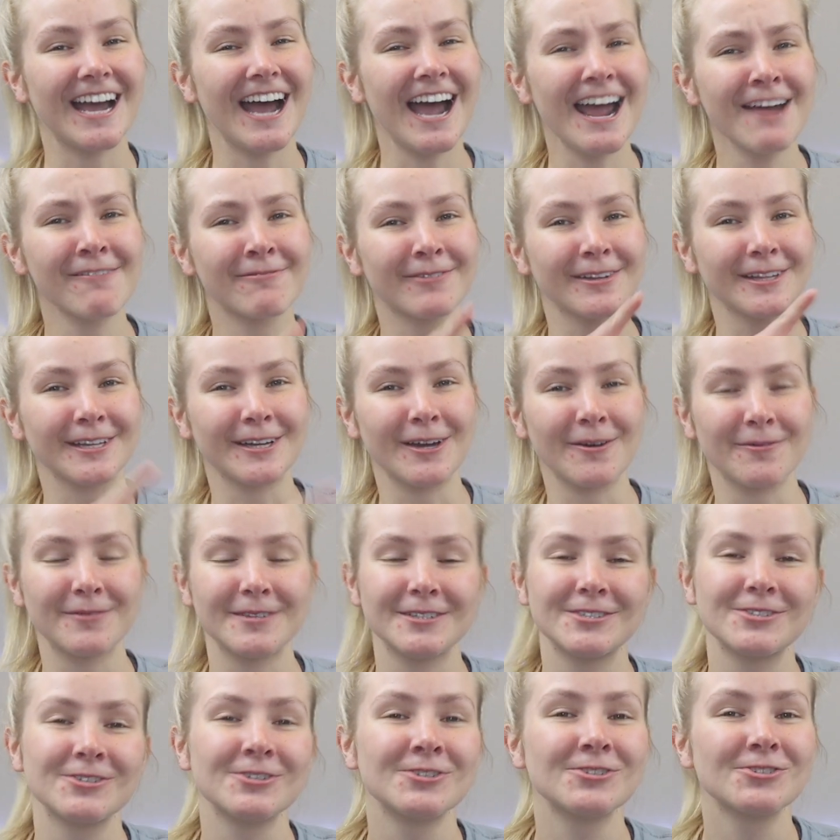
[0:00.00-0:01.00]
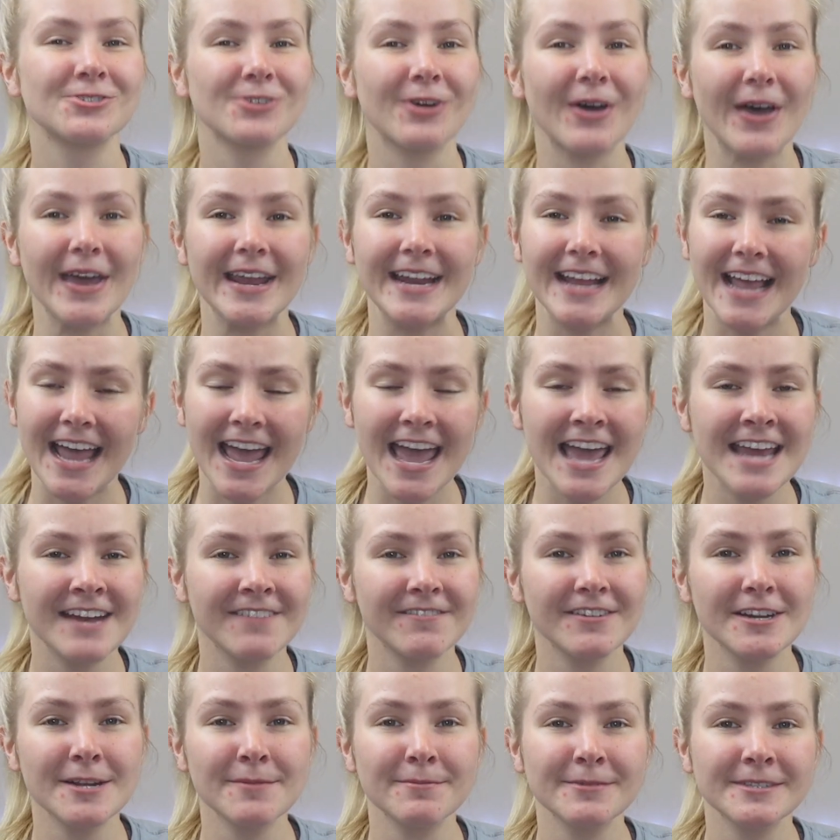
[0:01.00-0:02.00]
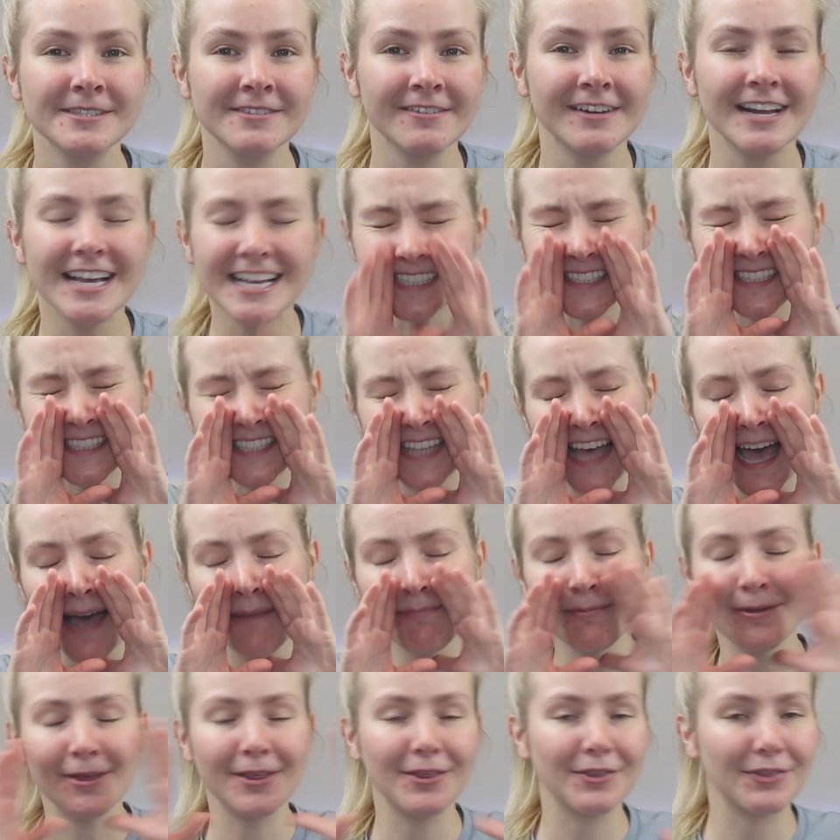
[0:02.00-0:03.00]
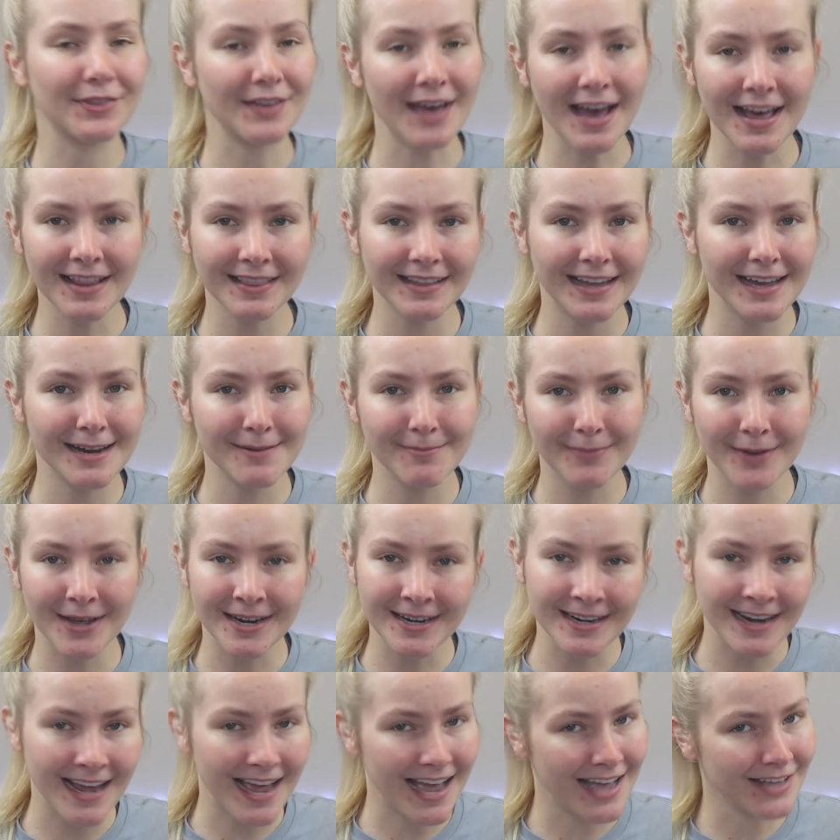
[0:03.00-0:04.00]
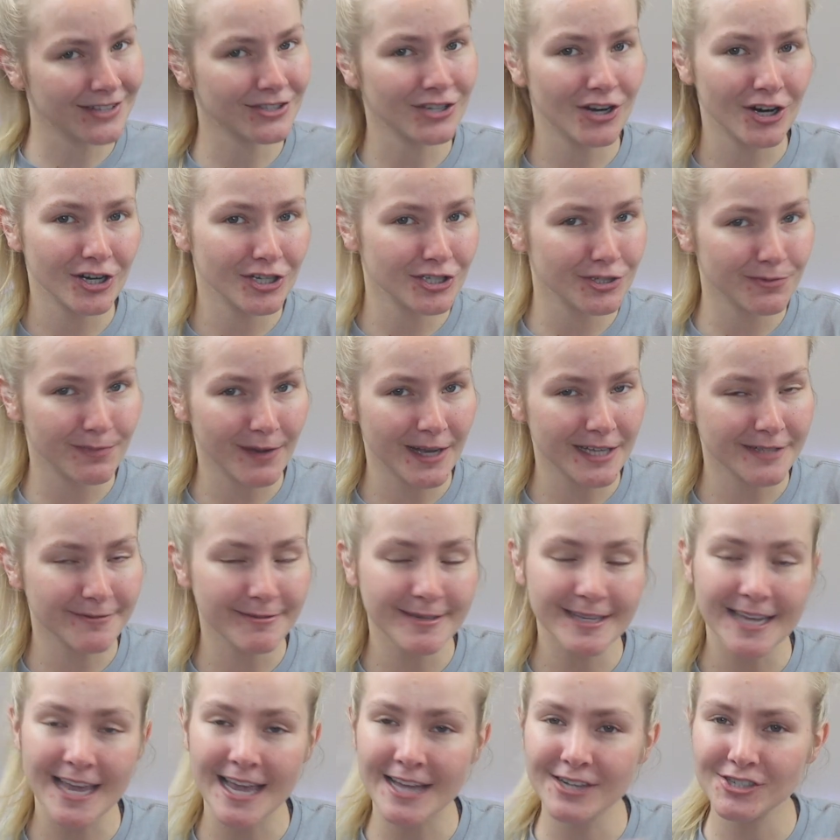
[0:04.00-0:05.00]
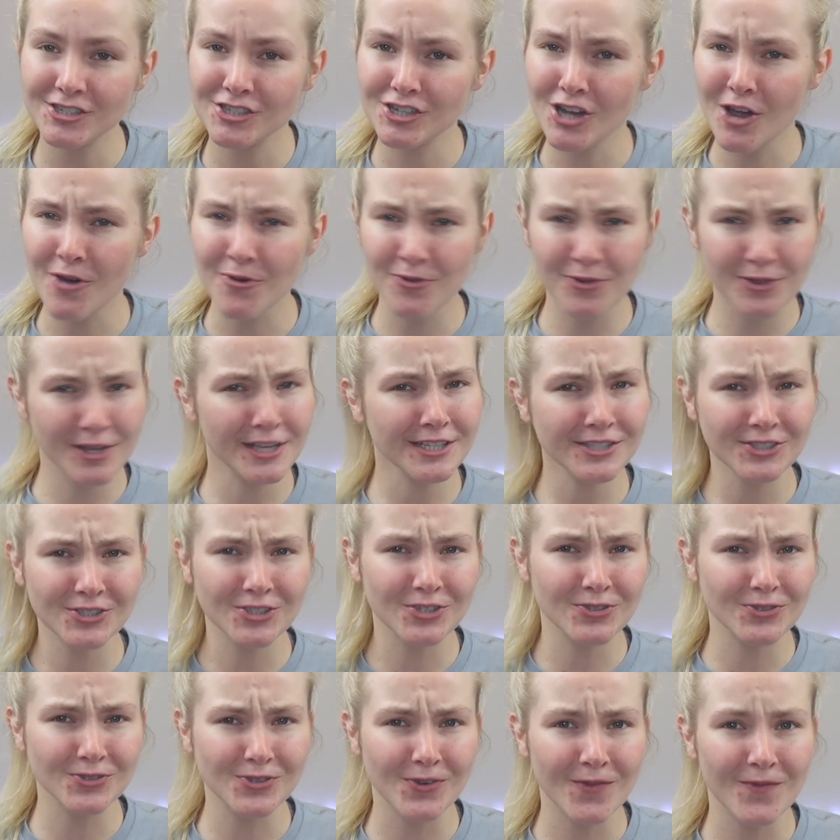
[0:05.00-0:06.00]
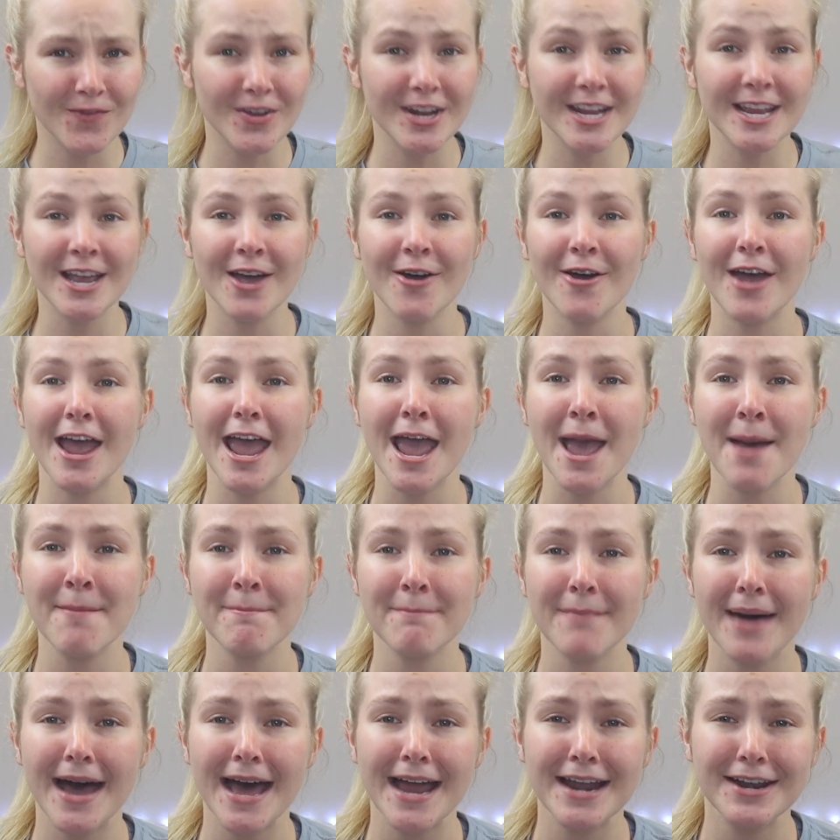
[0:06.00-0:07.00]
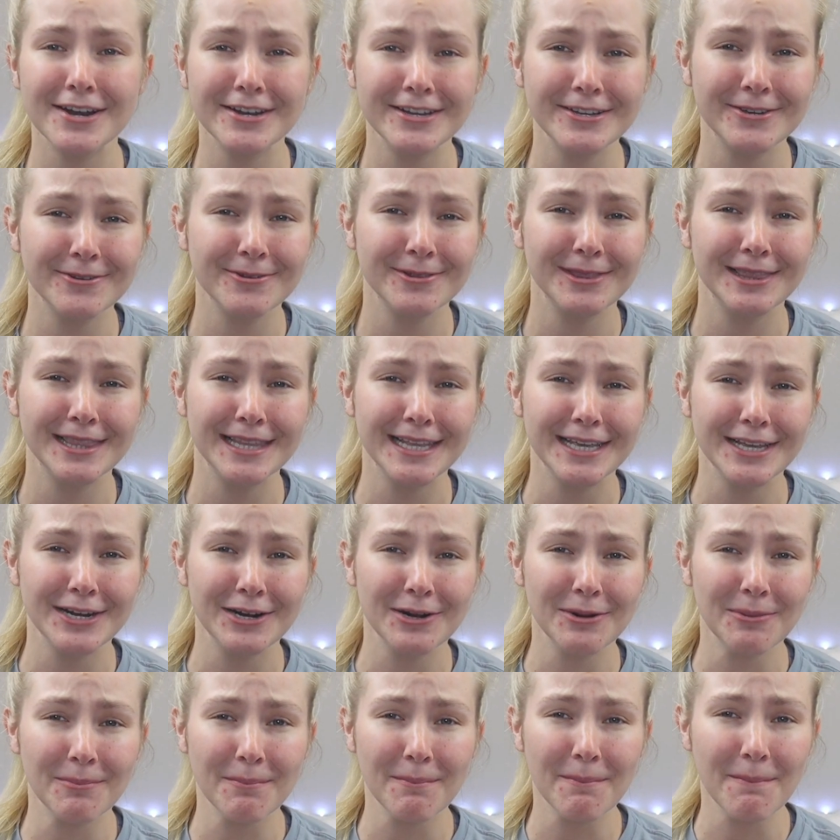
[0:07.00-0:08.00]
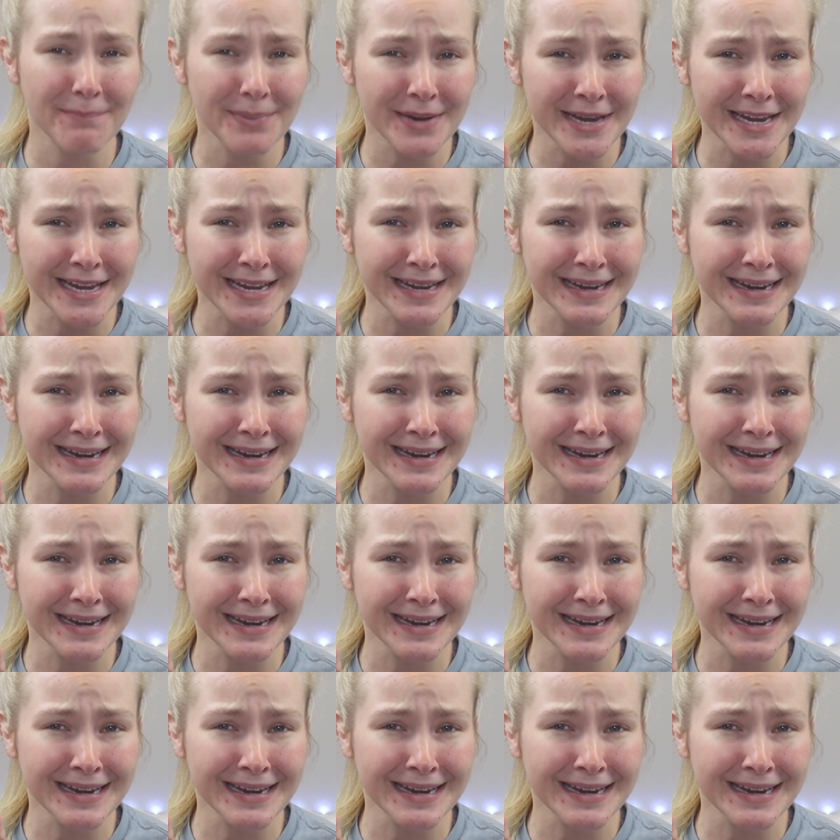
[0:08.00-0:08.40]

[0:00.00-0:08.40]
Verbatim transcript: I really hope that you enjoyed, and if you did, please go ahead and slap that like button as hard as you possibly can to show this YouTube video and my new little bean